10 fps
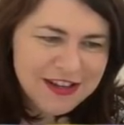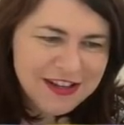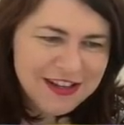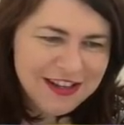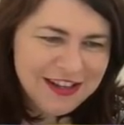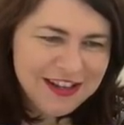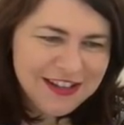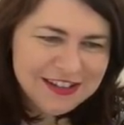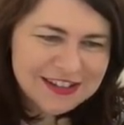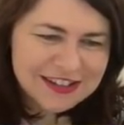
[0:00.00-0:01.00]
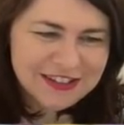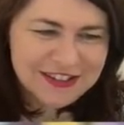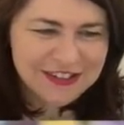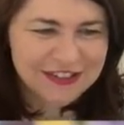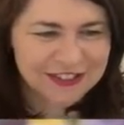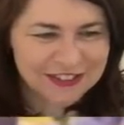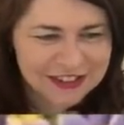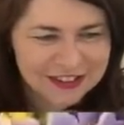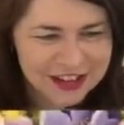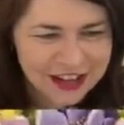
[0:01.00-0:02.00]
it's so cute.
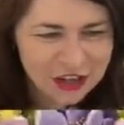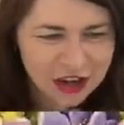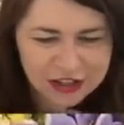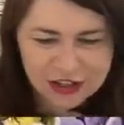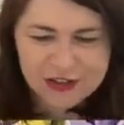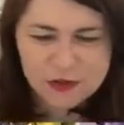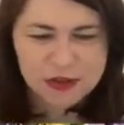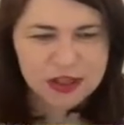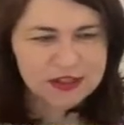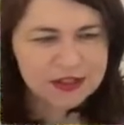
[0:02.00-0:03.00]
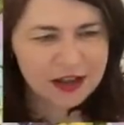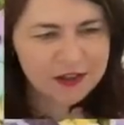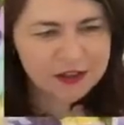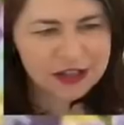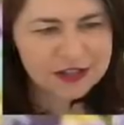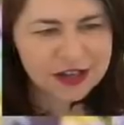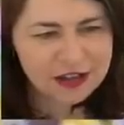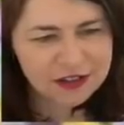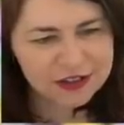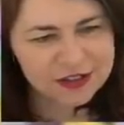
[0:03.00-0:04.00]
It kind of goes with this co- these
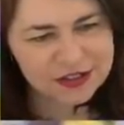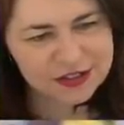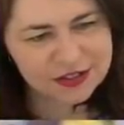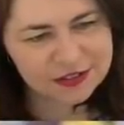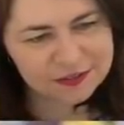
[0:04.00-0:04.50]
colors. Yeah, Charlotte, I